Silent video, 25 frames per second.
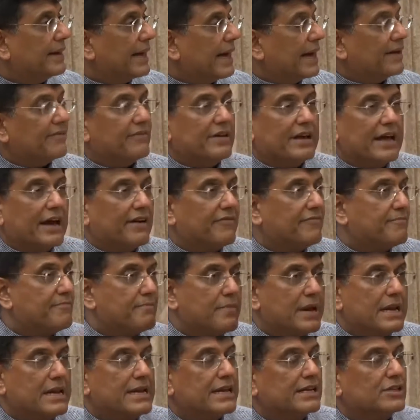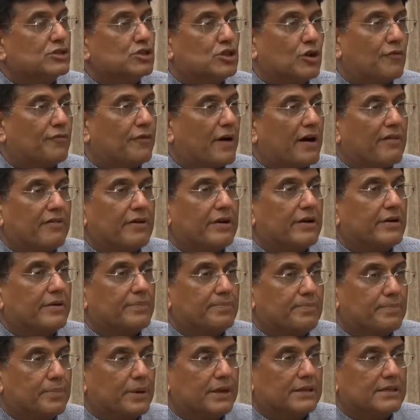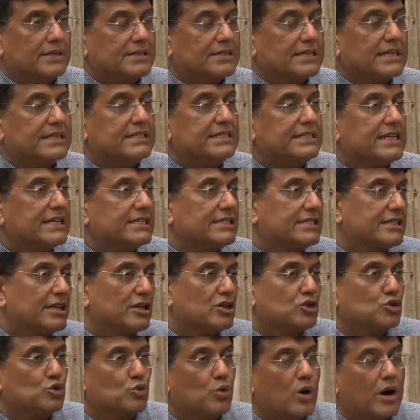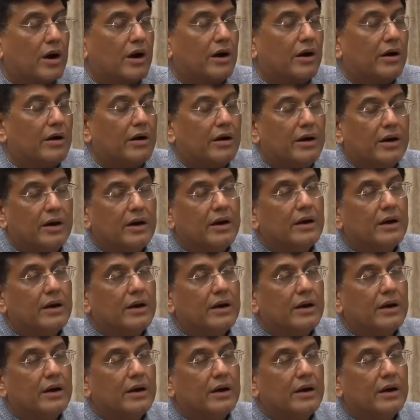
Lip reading: And we have millions of our brothers and sisters who are